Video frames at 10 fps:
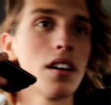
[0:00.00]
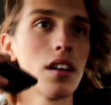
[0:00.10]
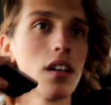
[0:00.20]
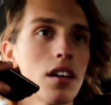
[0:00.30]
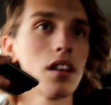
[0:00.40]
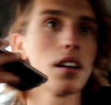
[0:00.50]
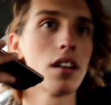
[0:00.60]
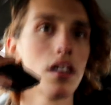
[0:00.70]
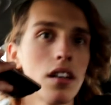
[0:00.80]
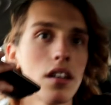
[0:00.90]
Why did you
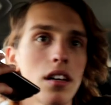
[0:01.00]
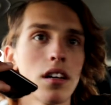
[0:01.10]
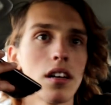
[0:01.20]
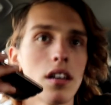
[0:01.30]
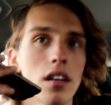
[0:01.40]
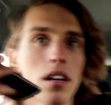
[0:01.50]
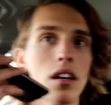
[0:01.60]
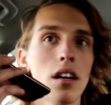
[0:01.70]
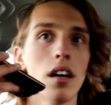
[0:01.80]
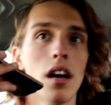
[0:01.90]
take off?
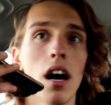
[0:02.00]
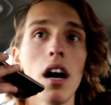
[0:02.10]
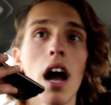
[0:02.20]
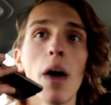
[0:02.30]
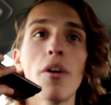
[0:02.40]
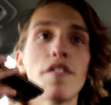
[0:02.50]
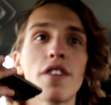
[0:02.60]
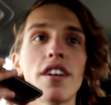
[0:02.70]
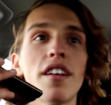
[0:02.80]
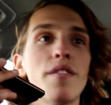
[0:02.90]
Huh? I went
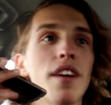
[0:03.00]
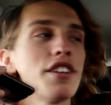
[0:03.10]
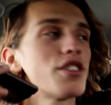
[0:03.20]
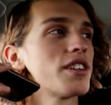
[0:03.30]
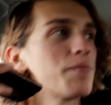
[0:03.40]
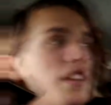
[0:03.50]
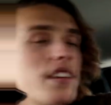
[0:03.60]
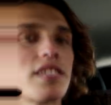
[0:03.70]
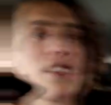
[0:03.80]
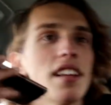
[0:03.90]
for an adventure
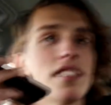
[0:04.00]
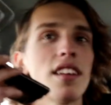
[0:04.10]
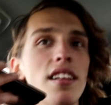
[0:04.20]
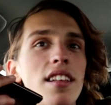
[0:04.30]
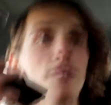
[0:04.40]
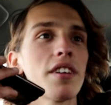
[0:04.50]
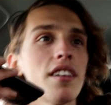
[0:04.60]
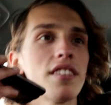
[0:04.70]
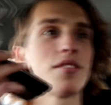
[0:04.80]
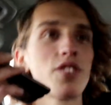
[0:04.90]
because they said they were
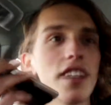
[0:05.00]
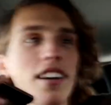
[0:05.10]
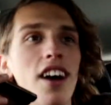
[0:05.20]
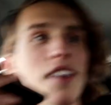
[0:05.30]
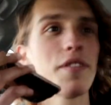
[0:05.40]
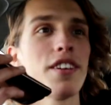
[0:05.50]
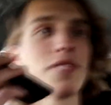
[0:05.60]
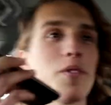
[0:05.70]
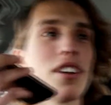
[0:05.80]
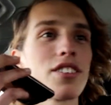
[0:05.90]
gonna drink coffee
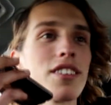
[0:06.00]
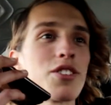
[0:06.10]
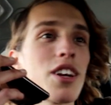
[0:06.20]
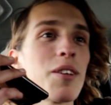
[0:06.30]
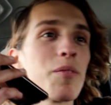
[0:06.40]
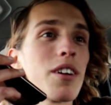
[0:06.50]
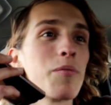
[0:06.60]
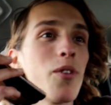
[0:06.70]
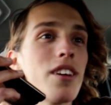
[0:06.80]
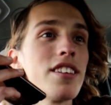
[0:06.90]
and watch the Trailer Park
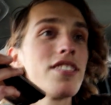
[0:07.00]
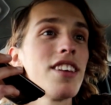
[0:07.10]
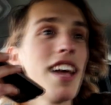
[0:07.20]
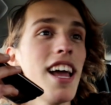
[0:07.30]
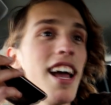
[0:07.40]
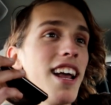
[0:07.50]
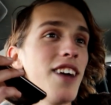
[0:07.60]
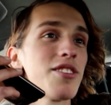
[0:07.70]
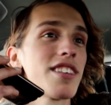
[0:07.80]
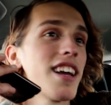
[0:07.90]
Boys, and
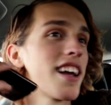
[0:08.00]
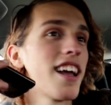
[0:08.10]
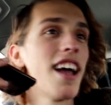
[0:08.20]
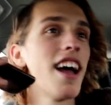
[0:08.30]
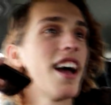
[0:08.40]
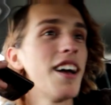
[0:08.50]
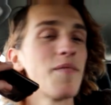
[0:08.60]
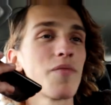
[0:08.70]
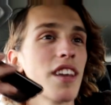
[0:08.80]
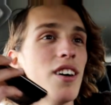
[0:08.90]
I was like,
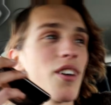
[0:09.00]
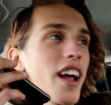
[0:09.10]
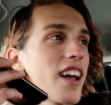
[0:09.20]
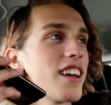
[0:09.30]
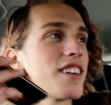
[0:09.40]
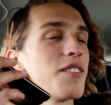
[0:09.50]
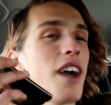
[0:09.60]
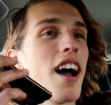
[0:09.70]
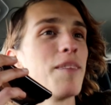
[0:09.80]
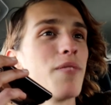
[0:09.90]
okay,
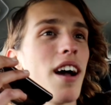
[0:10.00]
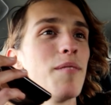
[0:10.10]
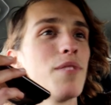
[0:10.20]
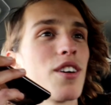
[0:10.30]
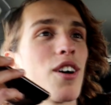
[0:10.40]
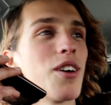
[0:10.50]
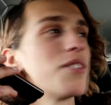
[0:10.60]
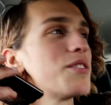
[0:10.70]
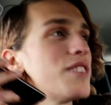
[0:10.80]
I'm I'm gonna go.